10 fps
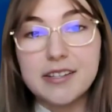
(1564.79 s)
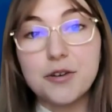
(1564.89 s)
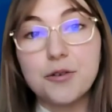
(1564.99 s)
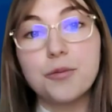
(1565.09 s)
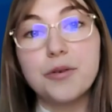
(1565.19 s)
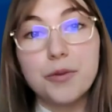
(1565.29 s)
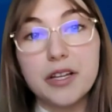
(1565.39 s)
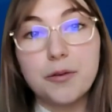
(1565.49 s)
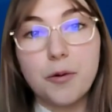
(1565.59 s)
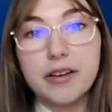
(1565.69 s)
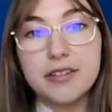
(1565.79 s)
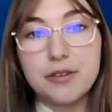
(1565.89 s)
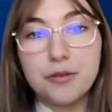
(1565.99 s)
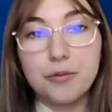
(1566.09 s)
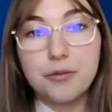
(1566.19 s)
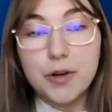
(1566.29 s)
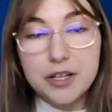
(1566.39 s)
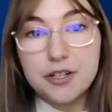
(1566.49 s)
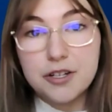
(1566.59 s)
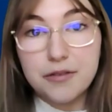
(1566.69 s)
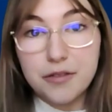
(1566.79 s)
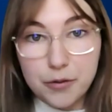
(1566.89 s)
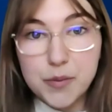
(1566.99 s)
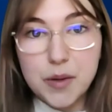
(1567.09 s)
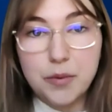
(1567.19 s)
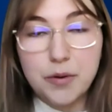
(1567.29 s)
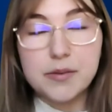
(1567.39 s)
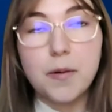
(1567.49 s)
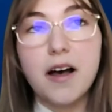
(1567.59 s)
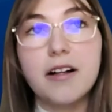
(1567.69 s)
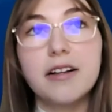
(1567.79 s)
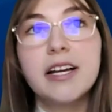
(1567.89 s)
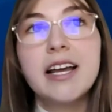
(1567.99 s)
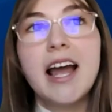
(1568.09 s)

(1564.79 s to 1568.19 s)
And so we really want to reach those people as well.